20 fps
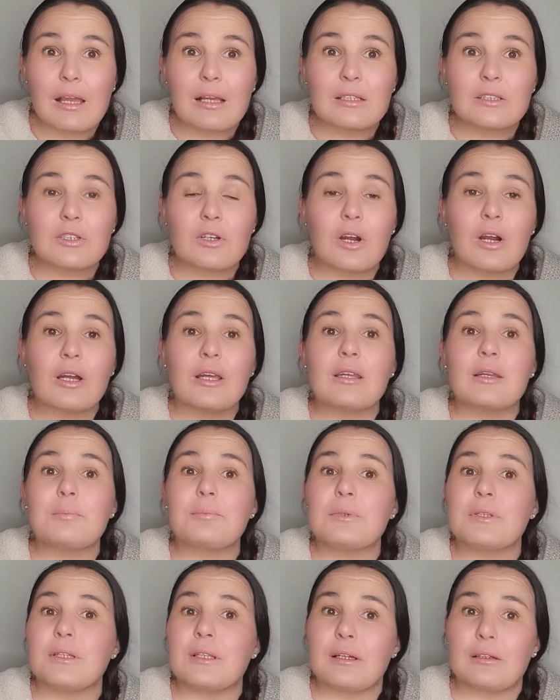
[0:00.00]
so I ripped
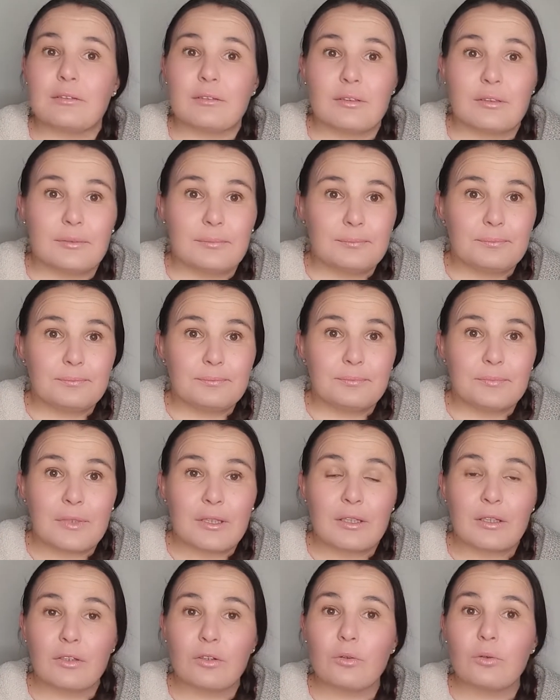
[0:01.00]
it out,
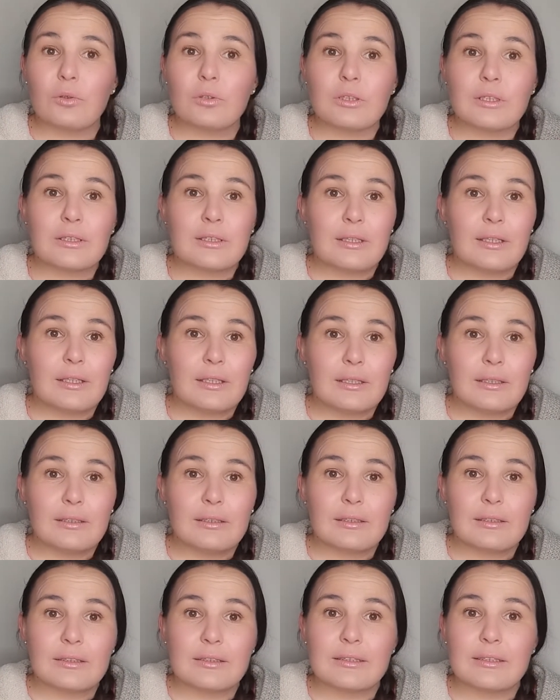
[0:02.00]
and I called Adele
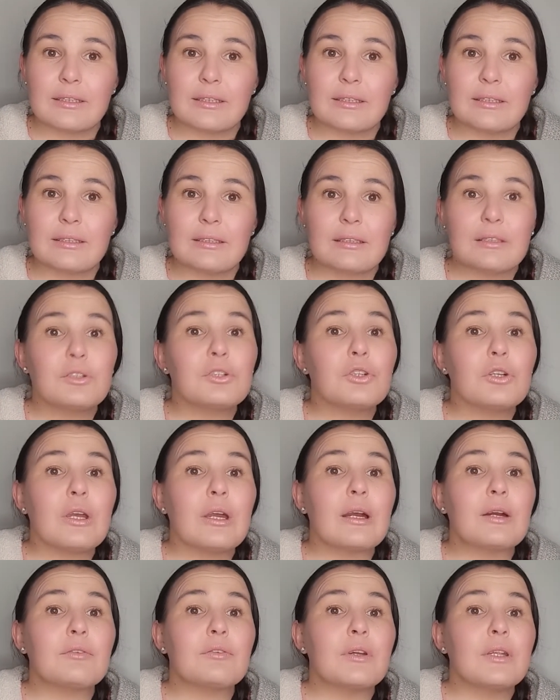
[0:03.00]
and I said, do you
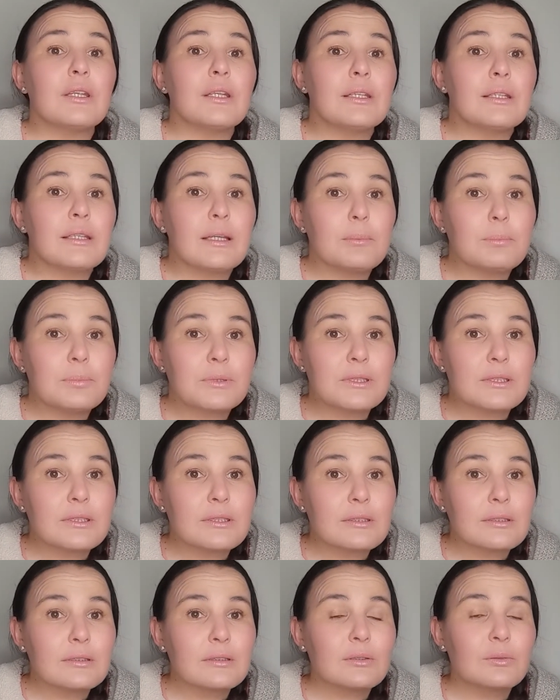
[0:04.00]
have any tips?
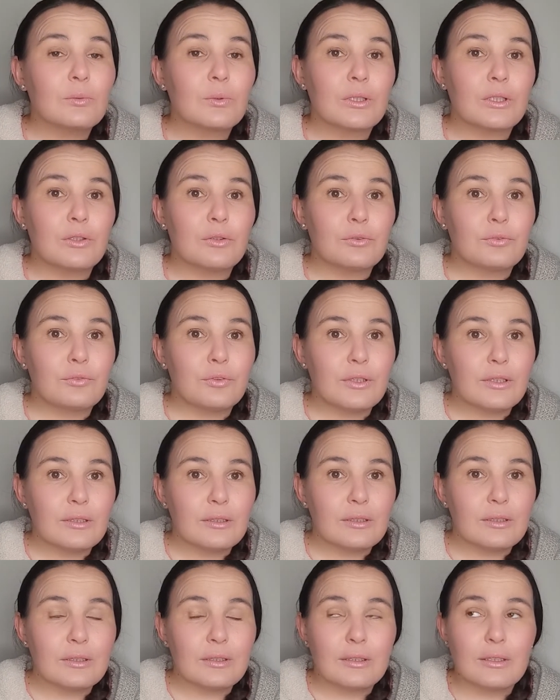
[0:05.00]
What do you think?
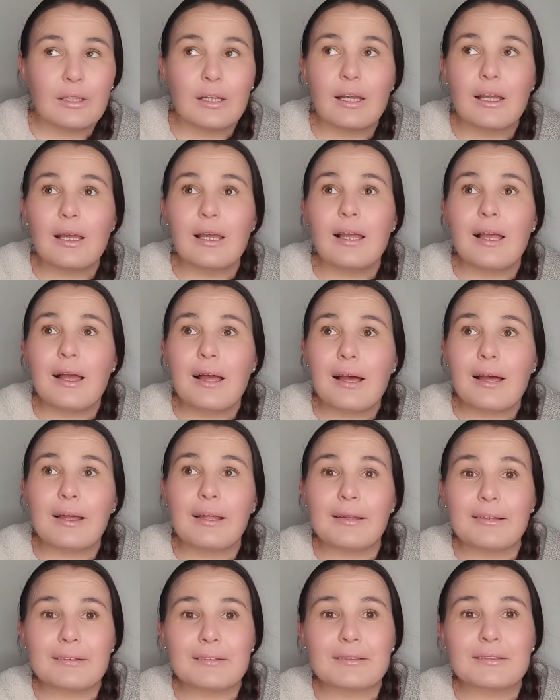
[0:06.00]

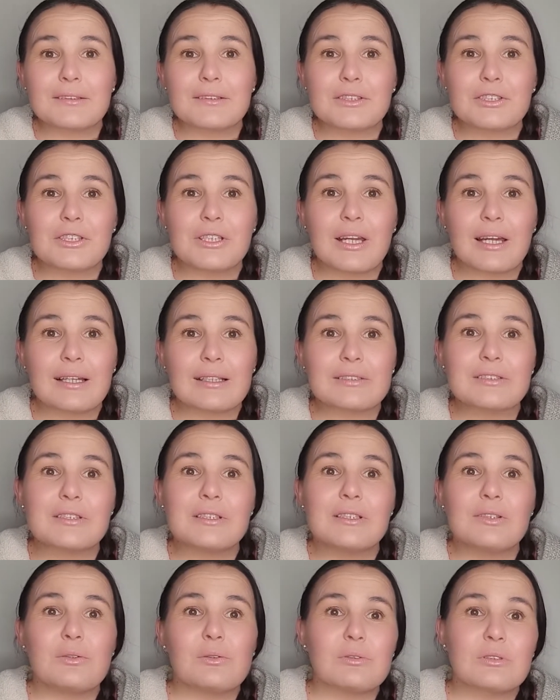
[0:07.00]
And she
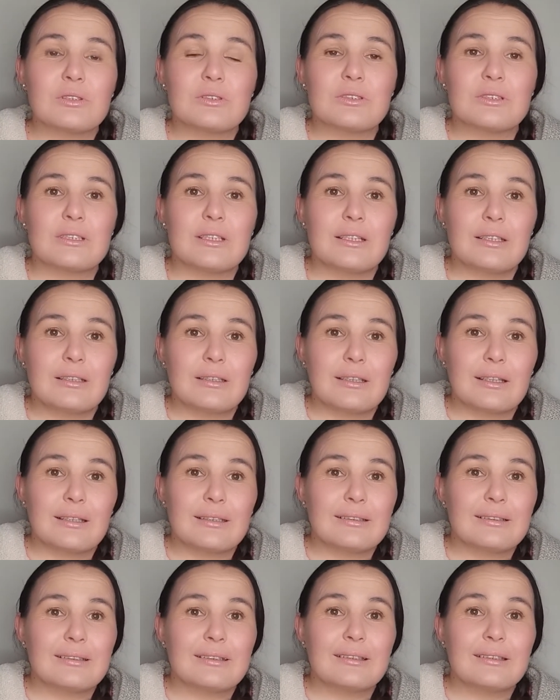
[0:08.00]
actually also said
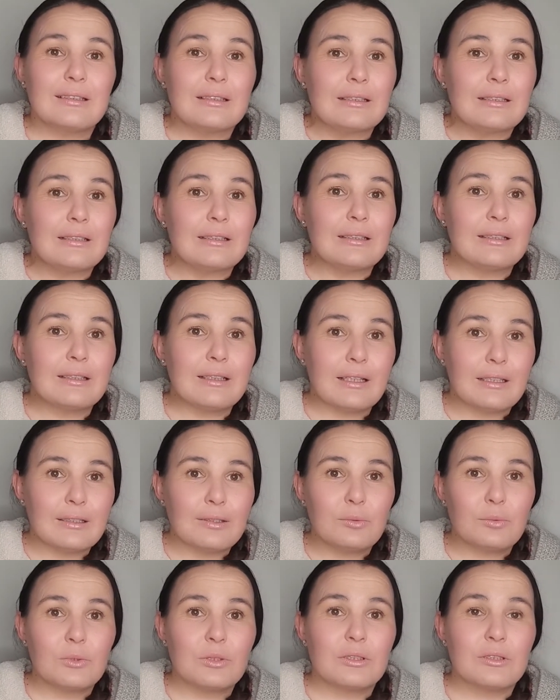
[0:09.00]
that
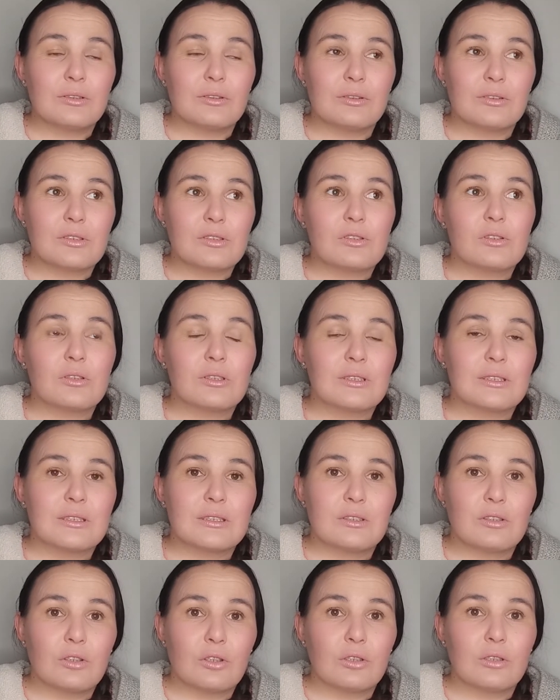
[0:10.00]
color work on socks is
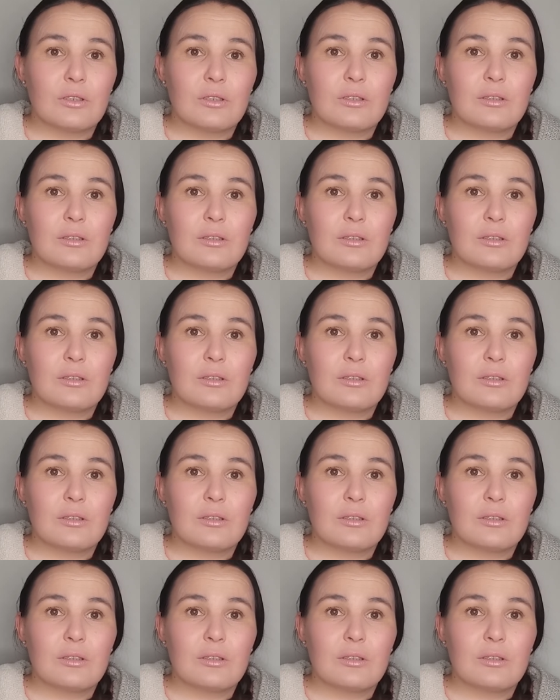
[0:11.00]
not